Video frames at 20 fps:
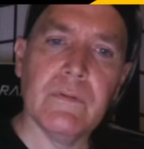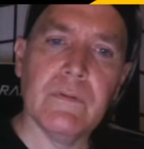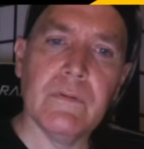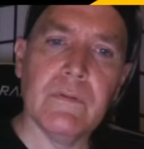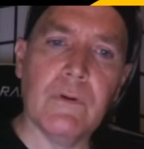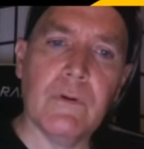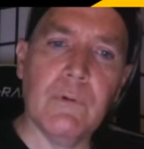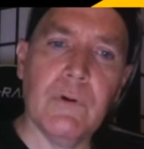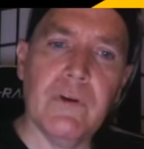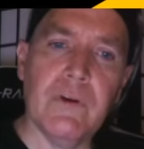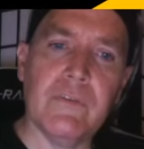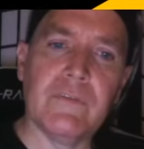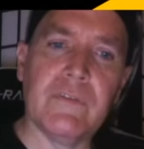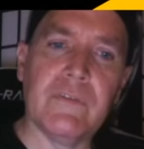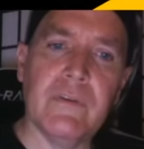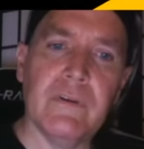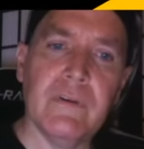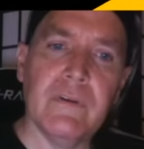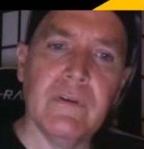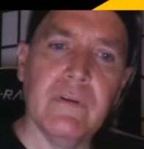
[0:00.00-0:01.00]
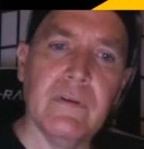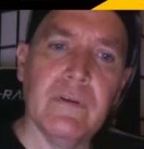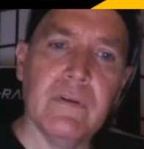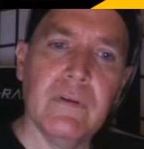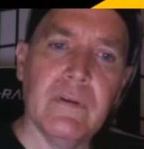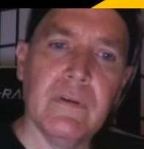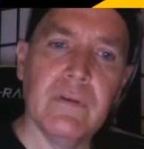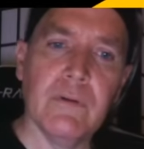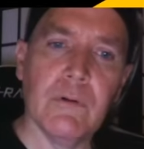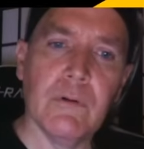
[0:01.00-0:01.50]
who was
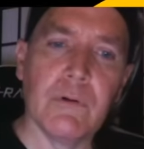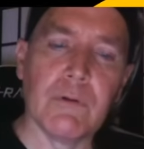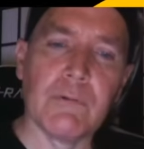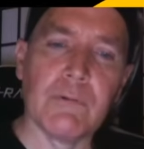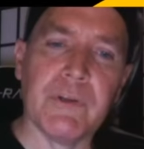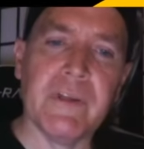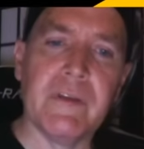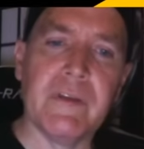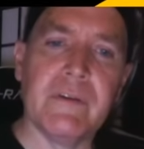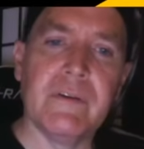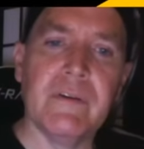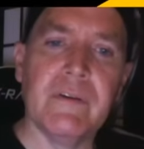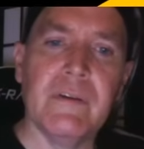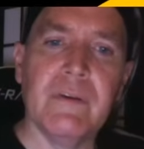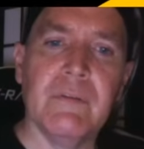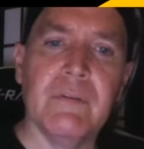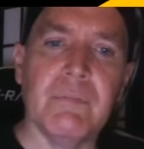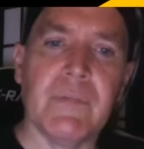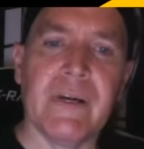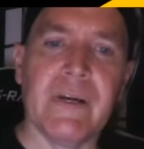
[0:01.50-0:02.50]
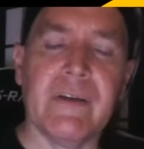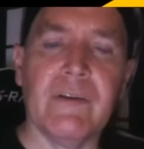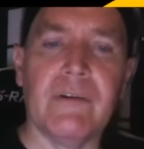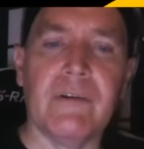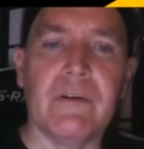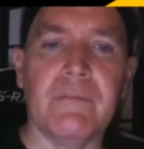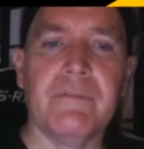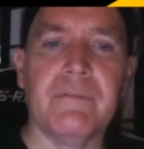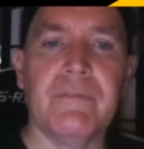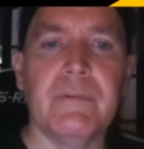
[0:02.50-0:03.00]
Ulrich
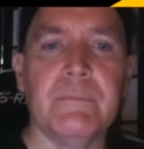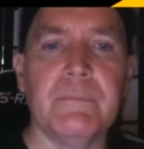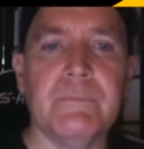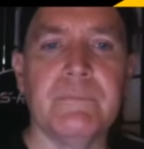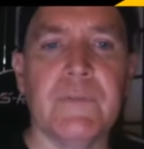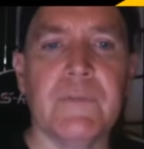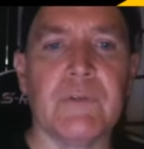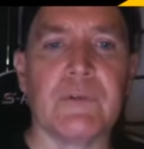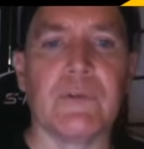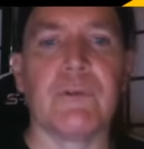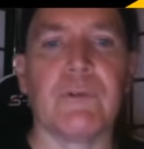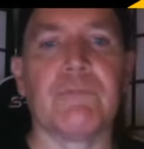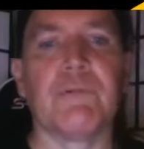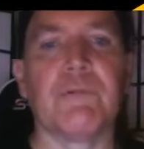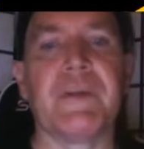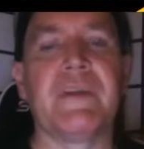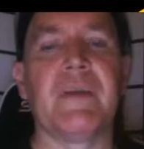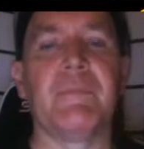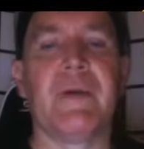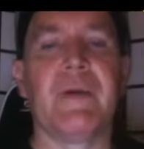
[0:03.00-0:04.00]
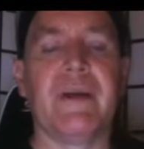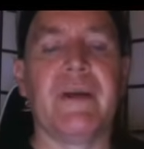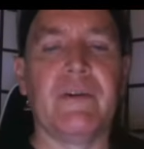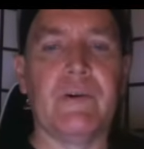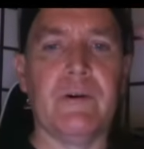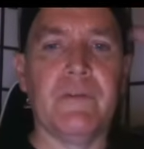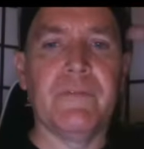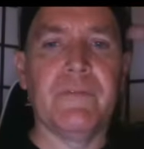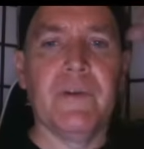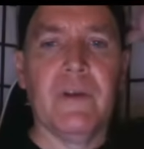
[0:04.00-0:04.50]
Meinhof or Ulrike
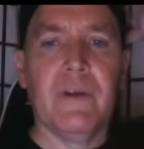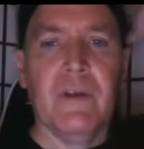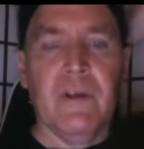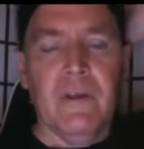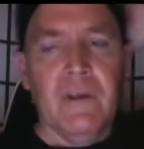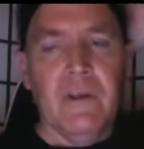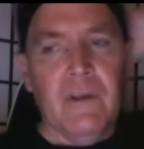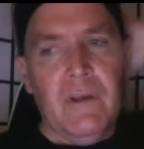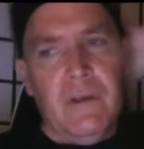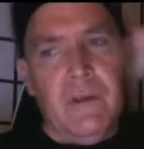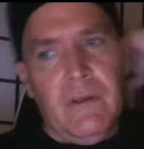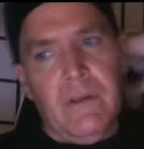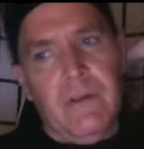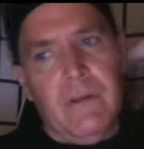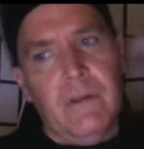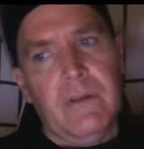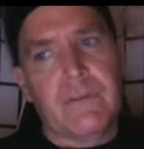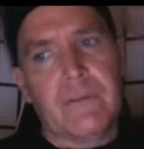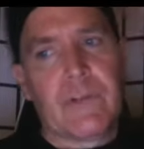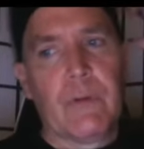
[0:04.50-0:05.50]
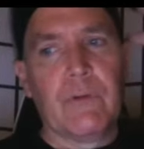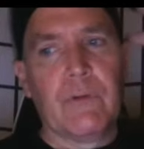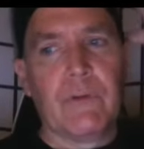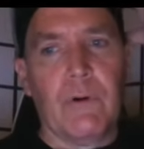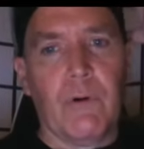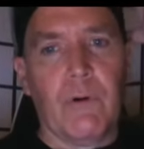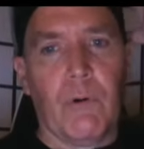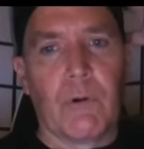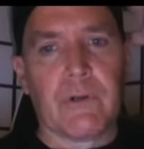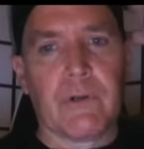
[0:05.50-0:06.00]
Meinhof? she was
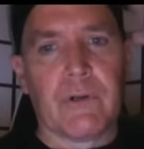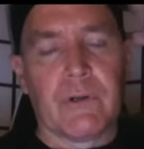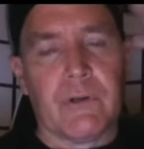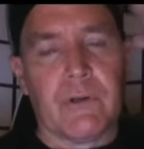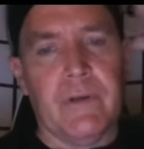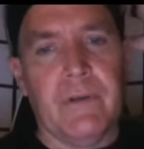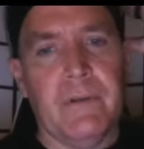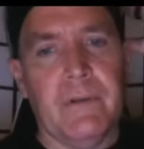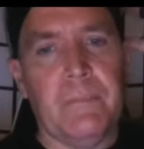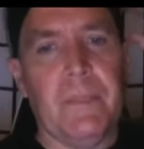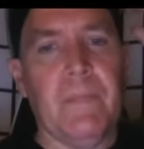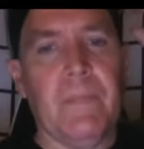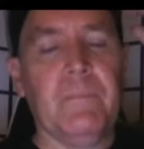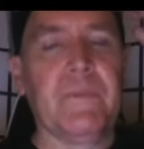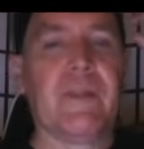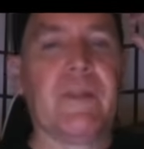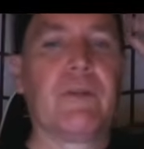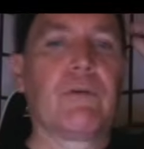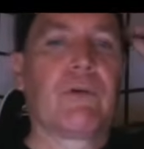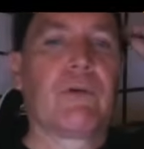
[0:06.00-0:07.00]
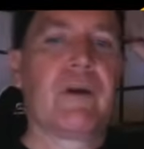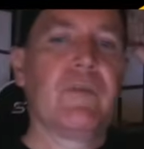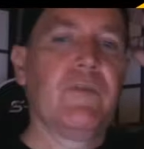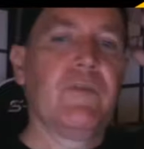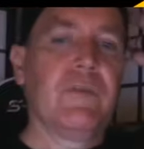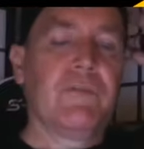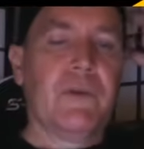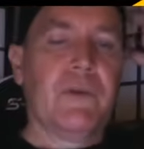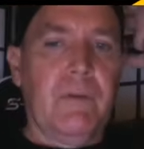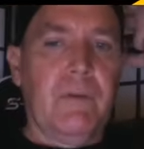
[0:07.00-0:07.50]
older than the rest
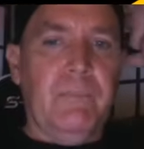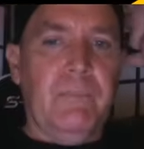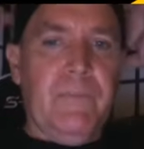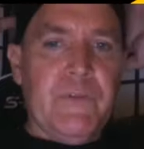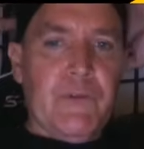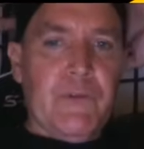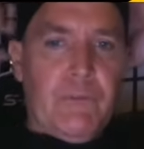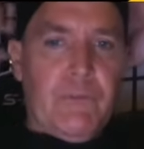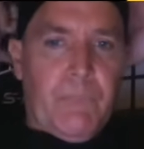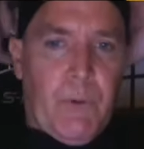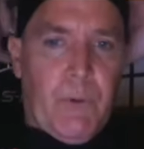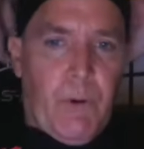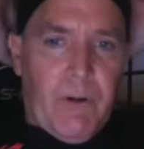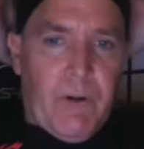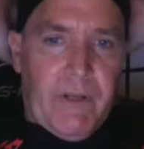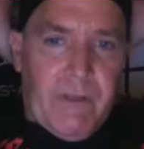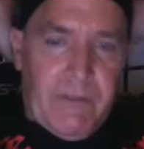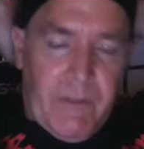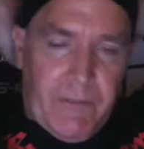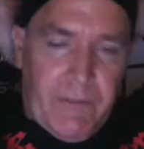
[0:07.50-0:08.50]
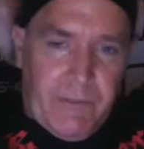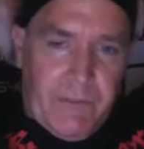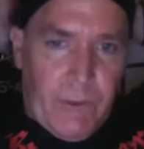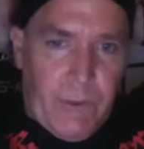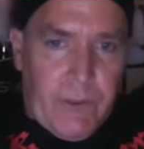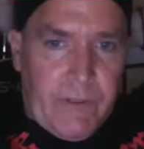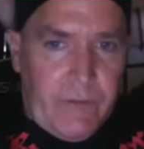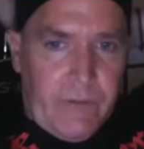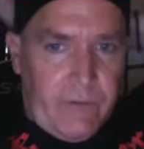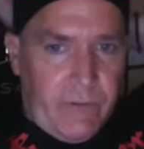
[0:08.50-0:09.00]
of them. She was born in the
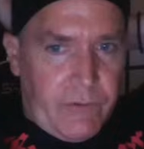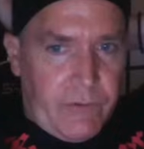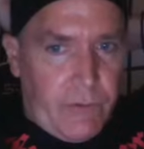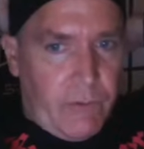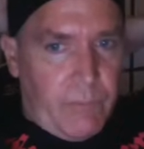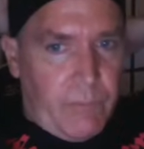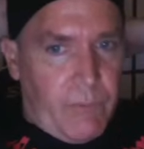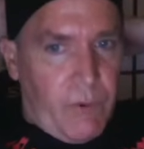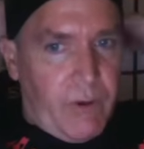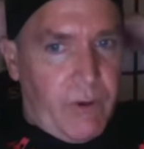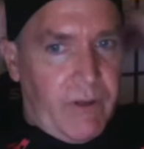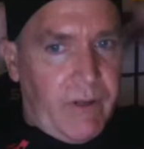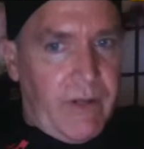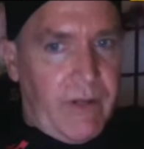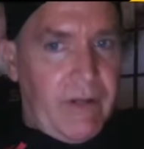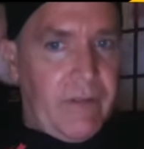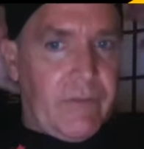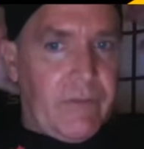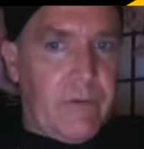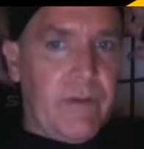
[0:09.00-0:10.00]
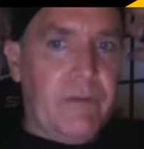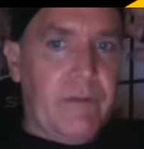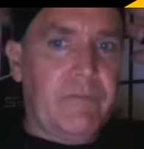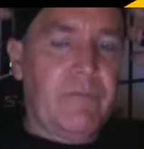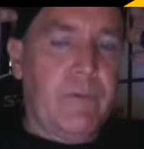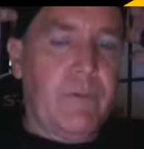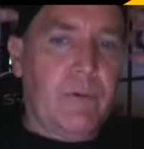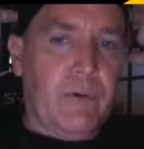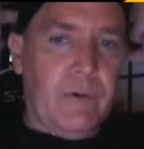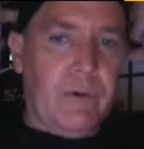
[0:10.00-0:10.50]
30s. She was born in
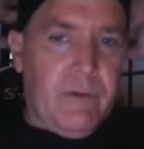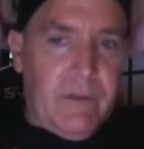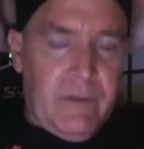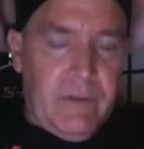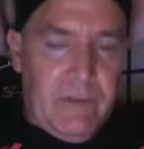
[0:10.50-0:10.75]
1934